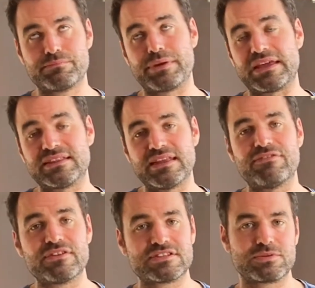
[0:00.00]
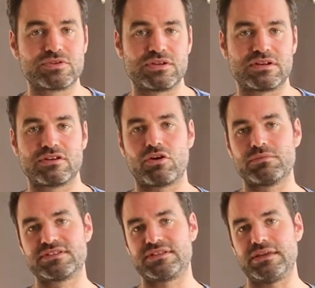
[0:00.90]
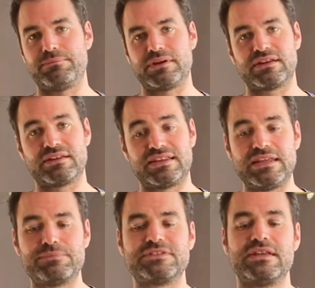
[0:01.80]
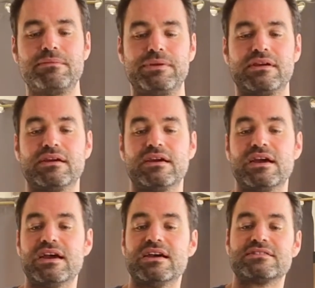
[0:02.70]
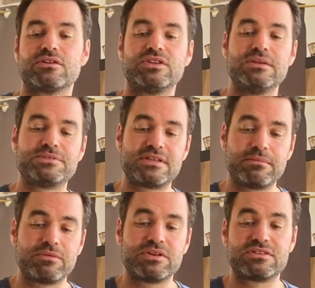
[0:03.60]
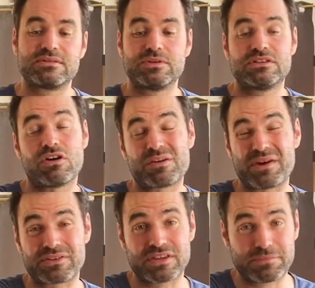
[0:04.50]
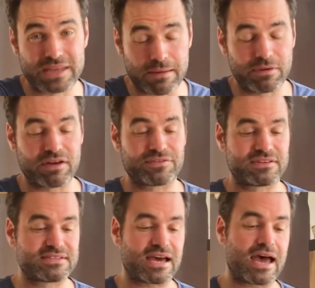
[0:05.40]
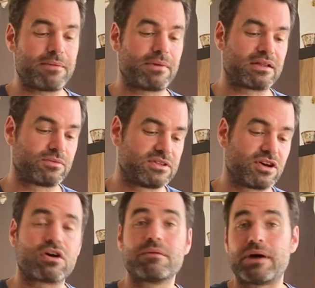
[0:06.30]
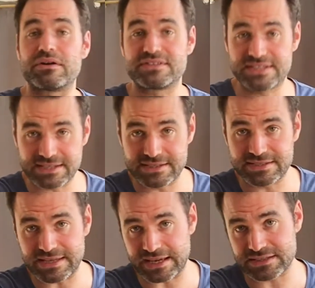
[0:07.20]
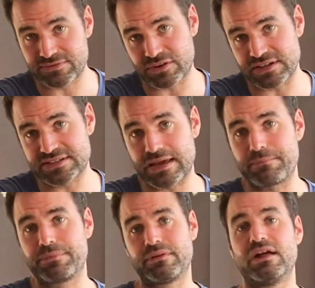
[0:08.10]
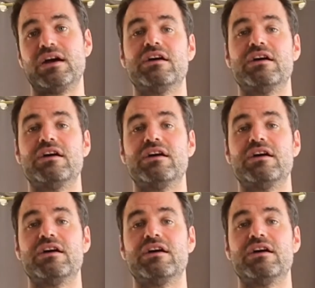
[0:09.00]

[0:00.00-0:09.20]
big difference between the normal steeping and the deep steeping. So deep steaming, we talk about the double of the time, but we talk about 60 seconds, for example,